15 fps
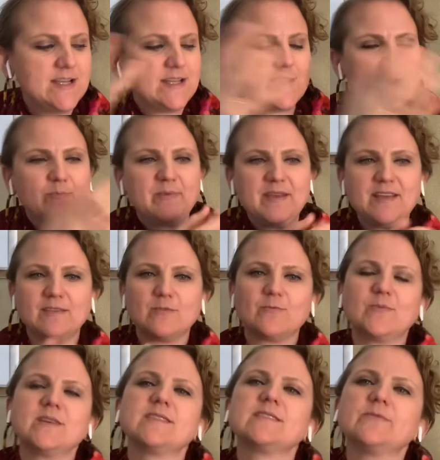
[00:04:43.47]
there being the
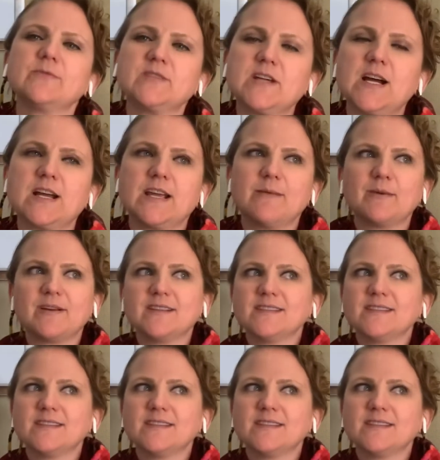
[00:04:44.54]
risk for talking about it.